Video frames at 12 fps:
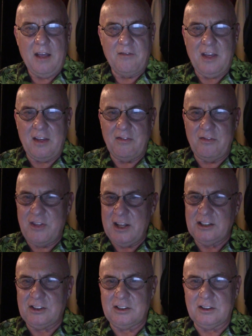then
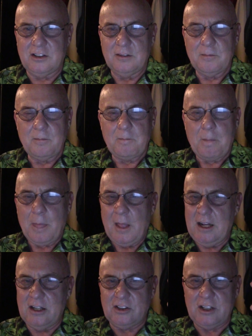this
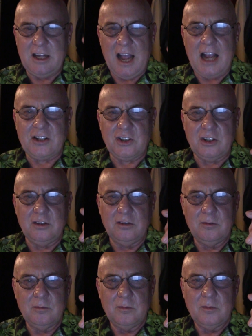is the
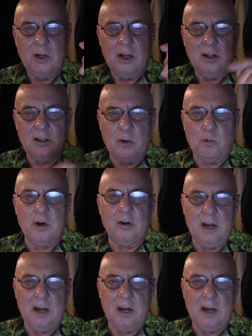action that we're